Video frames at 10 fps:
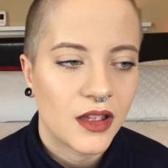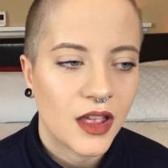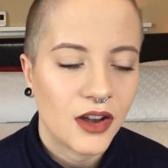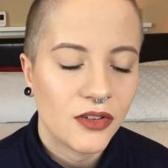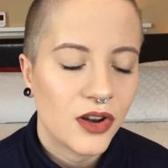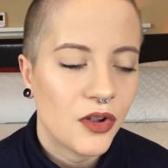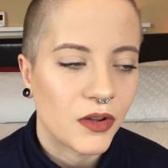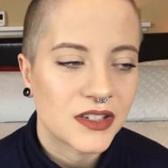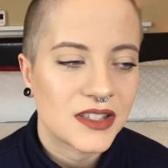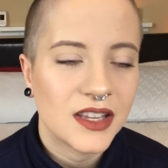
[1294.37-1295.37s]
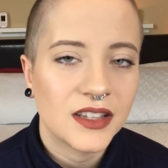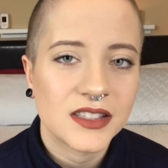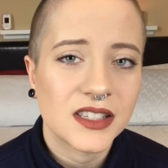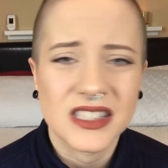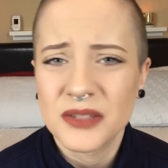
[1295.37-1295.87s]
I don't know, I just think
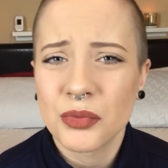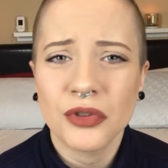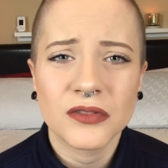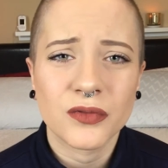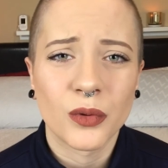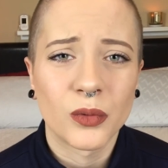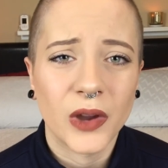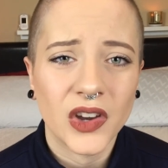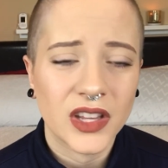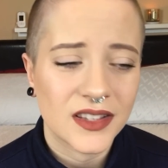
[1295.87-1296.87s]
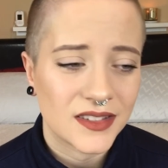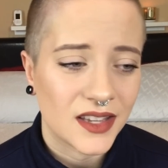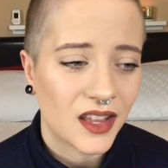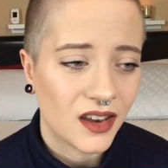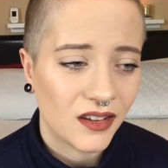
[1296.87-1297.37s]
it's important for awareness,
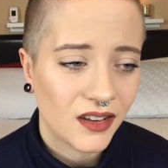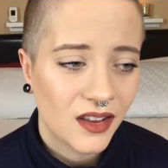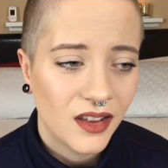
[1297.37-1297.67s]
and